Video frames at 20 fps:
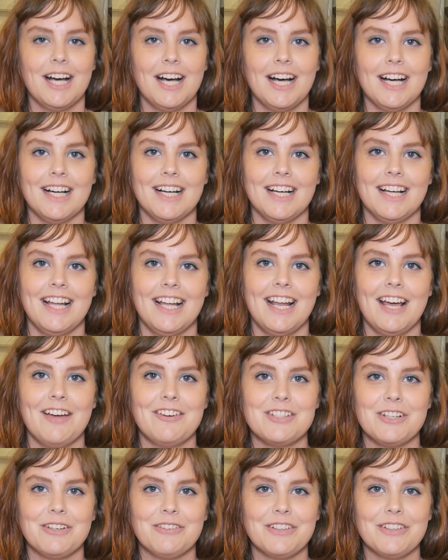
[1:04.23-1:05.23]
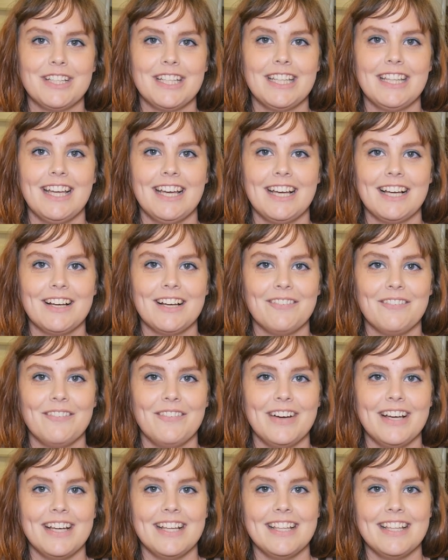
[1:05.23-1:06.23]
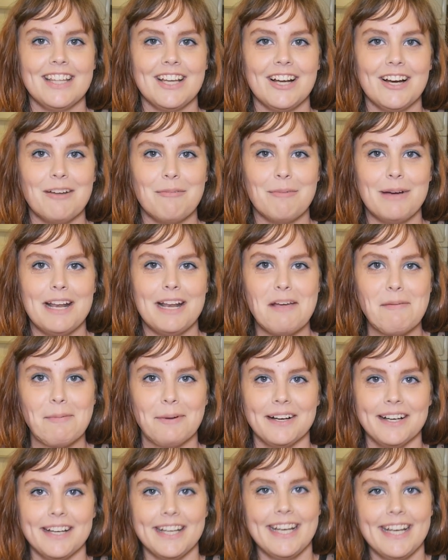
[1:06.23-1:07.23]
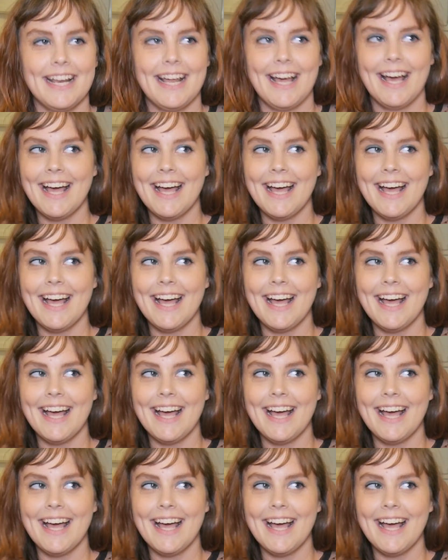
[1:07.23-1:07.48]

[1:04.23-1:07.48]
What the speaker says: And I don't really like when they're in my neighborhood.